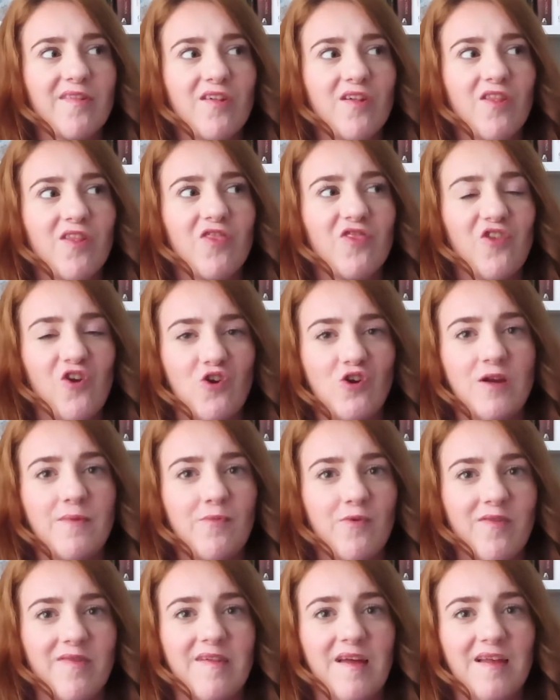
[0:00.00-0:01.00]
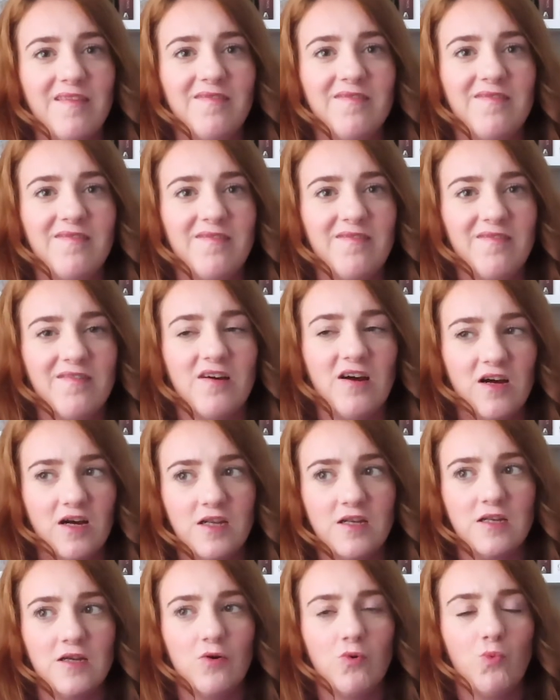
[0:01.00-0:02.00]
um, but I've been
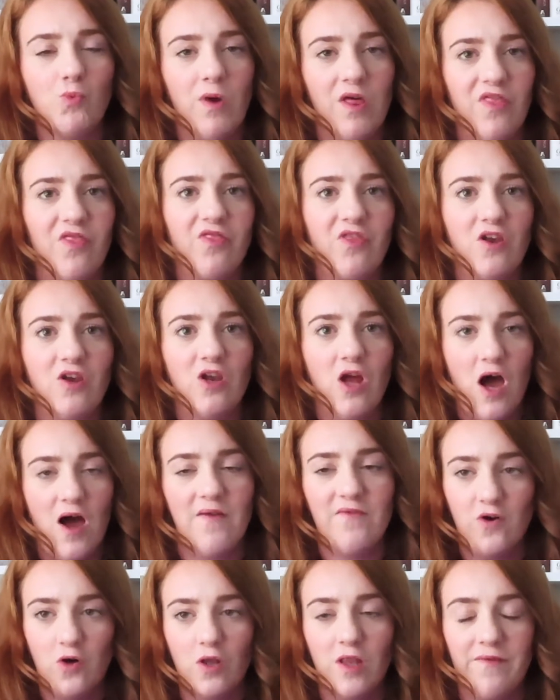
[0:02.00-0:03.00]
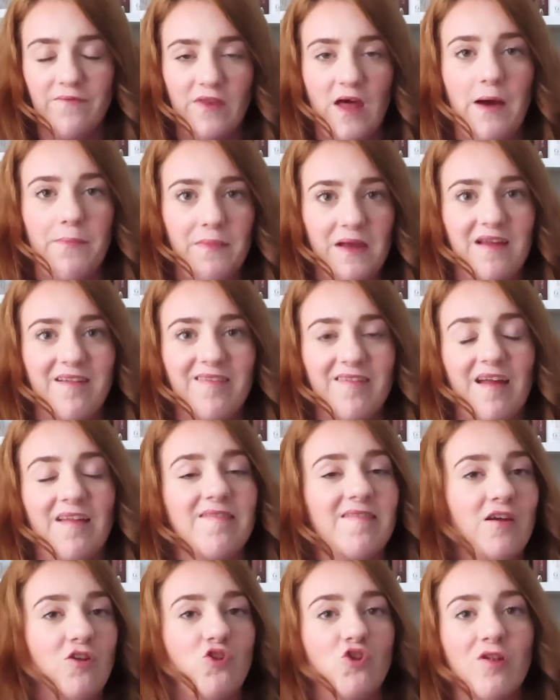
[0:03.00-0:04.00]
really enjoying it. I think it's
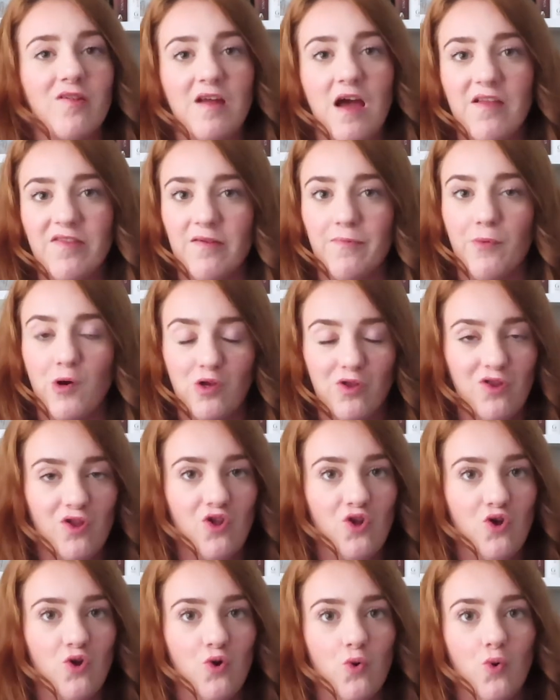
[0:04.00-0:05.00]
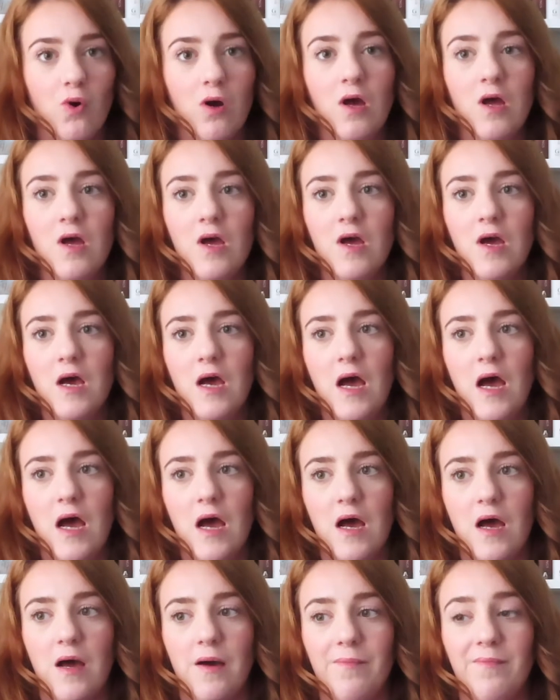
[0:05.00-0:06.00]
fun. I'm
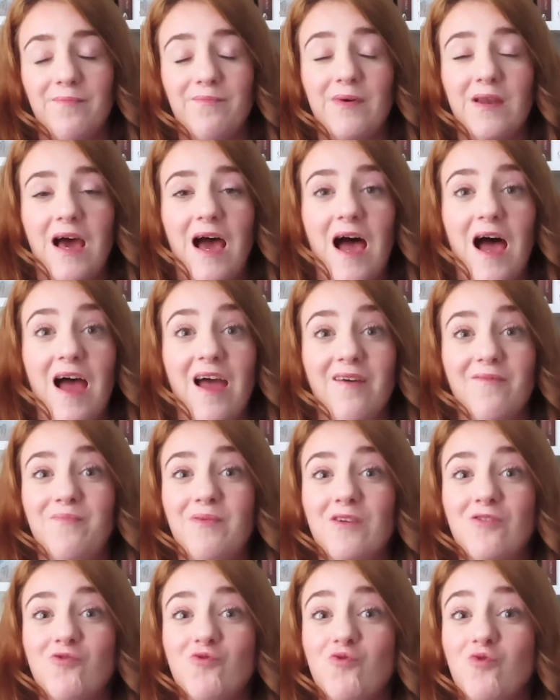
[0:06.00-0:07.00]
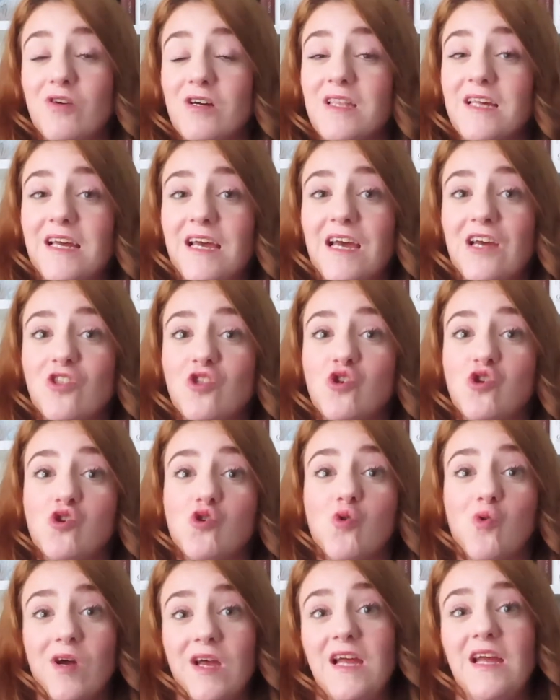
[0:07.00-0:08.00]
intrigued. My brother
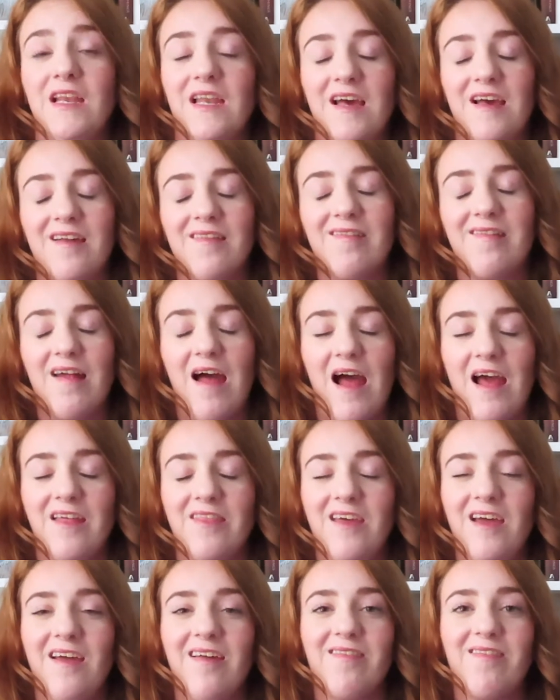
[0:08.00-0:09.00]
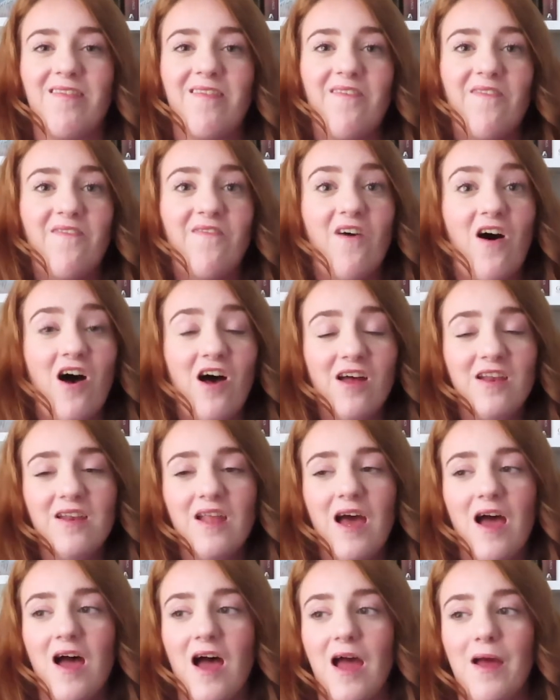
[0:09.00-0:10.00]
spoiled a huge plot point.
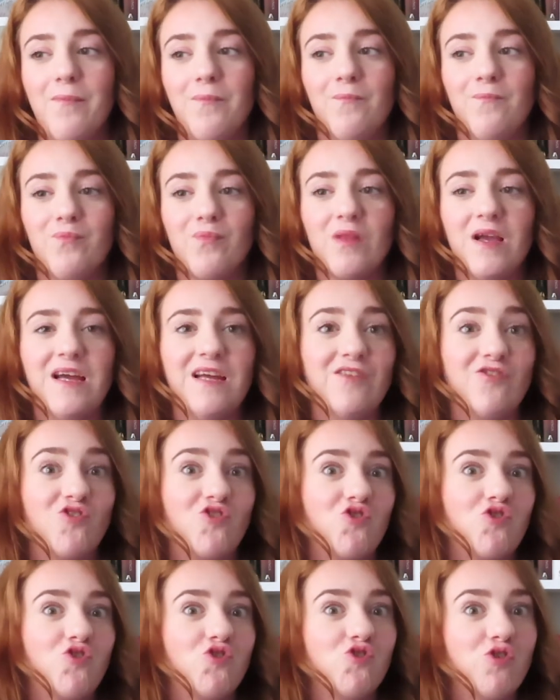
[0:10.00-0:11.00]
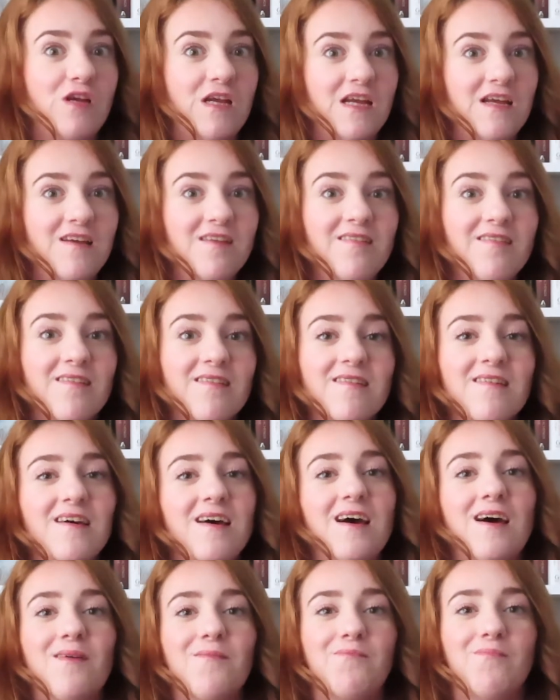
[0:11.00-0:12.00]
Well, I consider it huge. It might not be
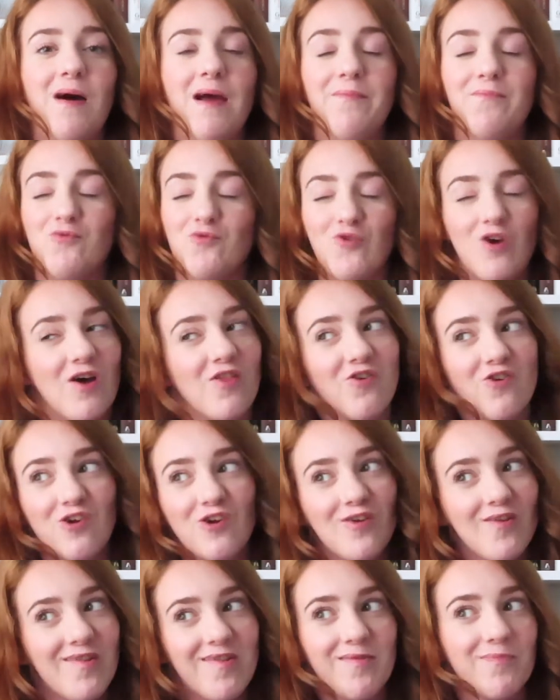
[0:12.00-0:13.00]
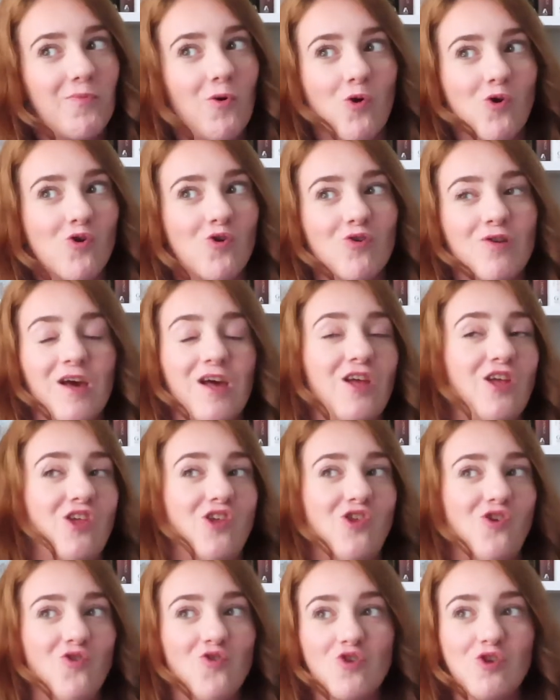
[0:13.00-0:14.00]
huge. And I won't say what it is
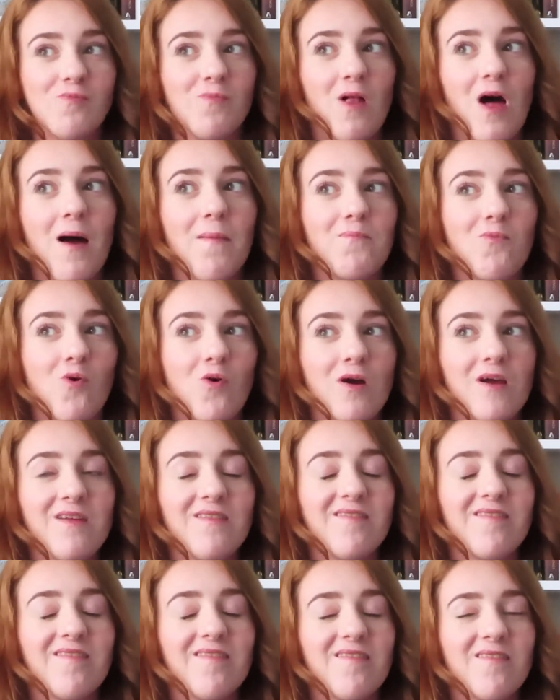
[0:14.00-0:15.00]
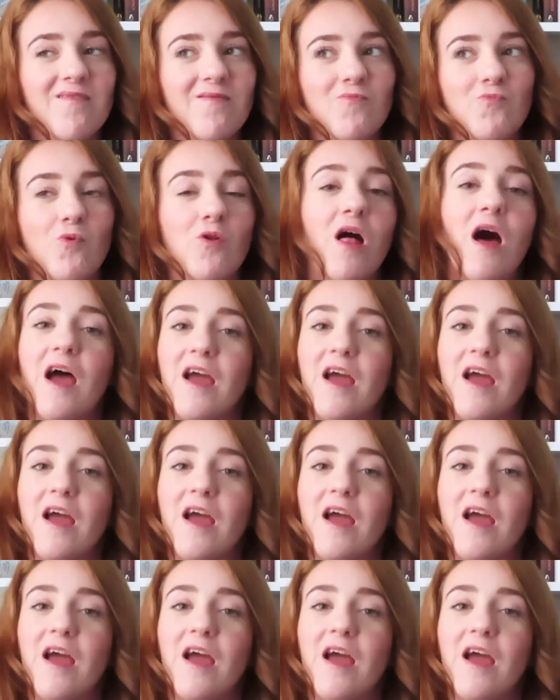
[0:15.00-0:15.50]
in this video because